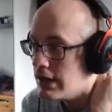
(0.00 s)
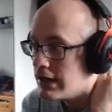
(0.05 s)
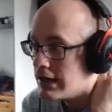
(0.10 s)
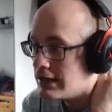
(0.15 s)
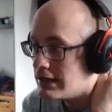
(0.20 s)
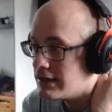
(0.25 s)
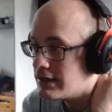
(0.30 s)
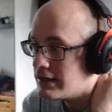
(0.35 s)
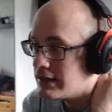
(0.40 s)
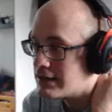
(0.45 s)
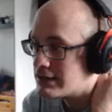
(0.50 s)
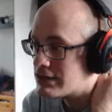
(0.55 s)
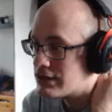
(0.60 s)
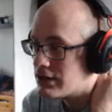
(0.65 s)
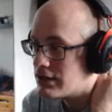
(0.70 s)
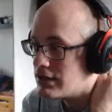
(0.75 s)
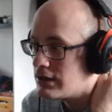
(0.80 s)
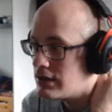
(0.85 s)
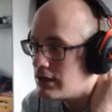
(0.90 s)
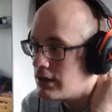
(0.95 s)
In
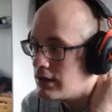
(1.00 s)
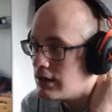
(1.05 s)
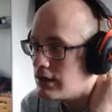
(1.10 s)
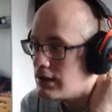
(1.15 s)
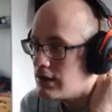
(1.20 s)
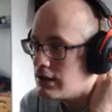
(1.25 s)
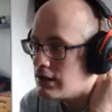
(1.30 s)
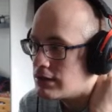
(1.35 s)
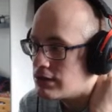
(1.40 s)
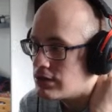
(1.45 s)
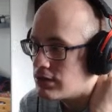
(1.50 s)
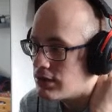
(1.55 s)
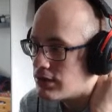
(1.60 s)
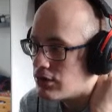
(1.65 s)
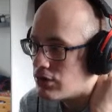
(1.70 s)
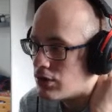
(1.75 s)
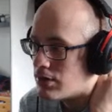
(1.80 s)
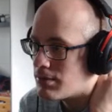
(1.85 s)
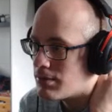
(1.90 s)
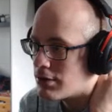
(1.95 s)
addition to the
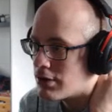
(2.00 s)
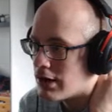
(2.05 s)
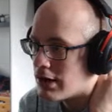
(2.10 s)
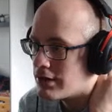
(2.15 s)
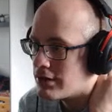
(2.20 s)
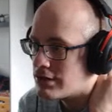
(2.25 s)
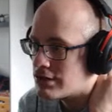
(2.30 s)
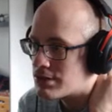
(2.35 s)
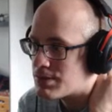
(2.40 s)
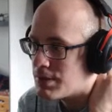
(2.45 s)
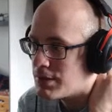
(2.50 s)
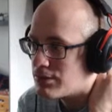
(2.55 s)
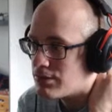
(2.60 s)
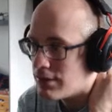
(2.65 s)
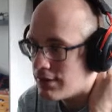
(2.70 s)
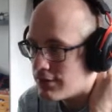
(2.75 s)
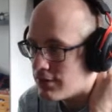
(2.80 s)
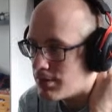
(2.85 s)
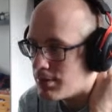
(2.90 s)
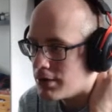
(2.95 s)
normal Guardian Sprint
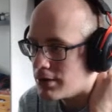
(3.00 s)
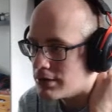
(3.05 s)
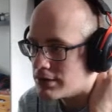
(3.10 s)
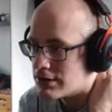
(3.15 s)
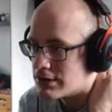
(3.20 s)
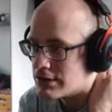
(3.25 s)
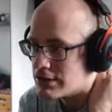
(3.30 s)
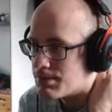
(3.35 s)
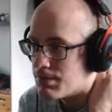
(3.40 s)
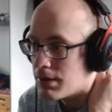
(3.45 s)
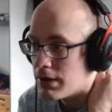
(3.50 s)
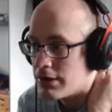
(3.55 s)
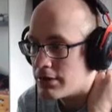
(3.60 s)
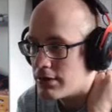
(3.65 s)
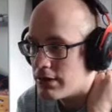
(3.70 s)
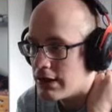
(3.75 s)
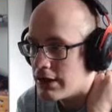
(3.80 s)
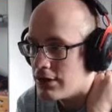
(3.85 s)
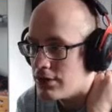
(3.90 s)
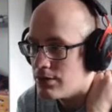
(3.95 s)
river bonuses,
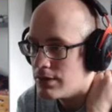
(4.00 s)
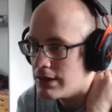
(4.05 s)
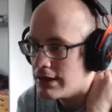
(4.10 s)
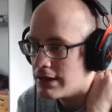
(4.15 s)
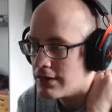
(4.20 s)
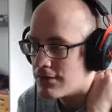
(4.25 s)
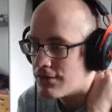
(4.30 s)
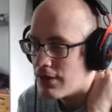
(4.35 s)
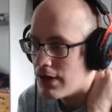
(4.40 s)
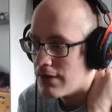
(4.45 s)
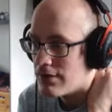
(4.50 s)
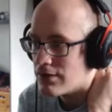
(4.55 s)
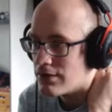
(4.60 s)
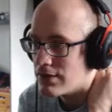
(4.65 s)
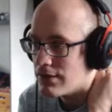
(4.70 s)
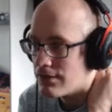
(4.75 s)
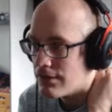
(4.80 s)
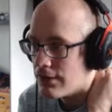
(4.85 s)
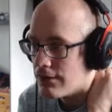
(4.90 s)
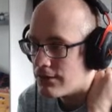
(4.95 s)
puddle AoE is
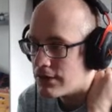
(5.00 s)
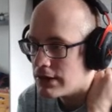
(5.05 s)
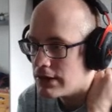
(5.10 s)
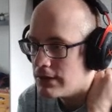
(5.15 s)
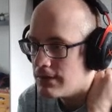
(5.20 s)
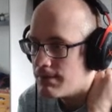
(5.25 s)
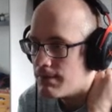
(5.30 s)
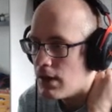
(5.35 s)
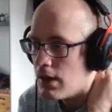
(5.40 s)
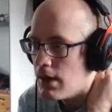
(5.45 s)
550.